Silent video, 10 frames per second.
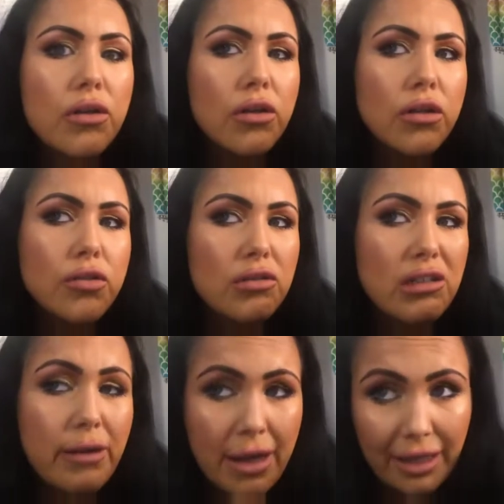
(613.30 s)
looks
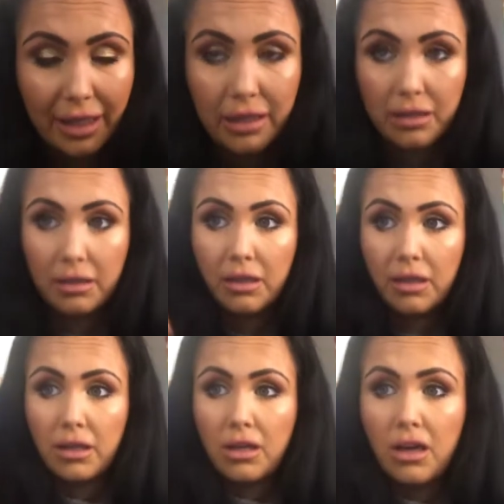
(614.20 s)
really well, like the
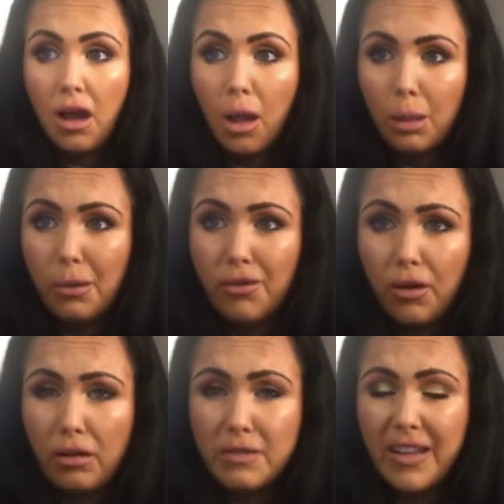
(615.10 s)
Hollywood
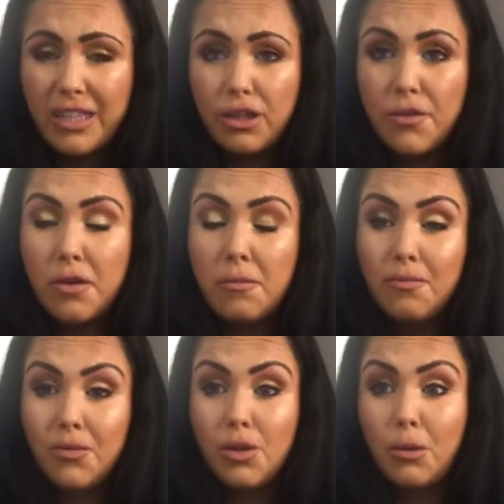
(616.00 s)
Floss filter. If you
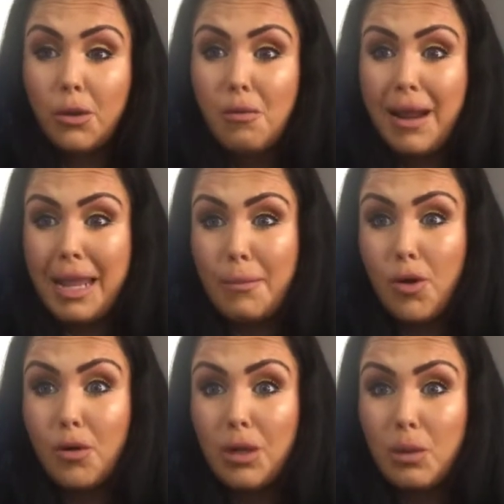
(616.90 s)
wonder why I keep
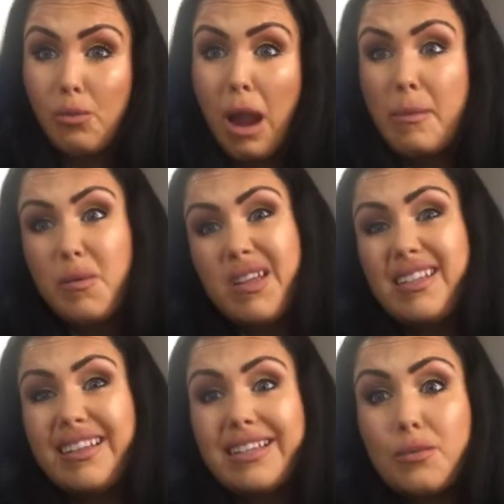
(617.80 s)
on calling it primer,
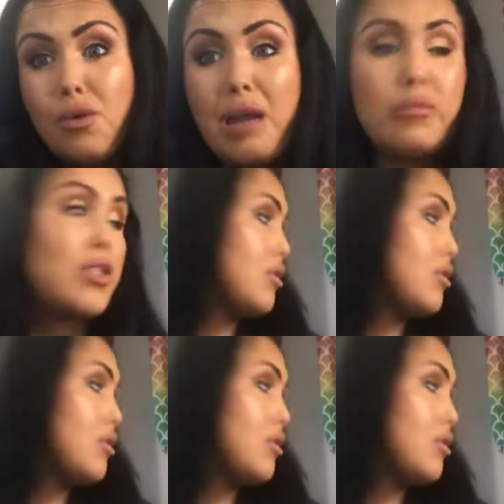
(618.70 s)
basically as a primer.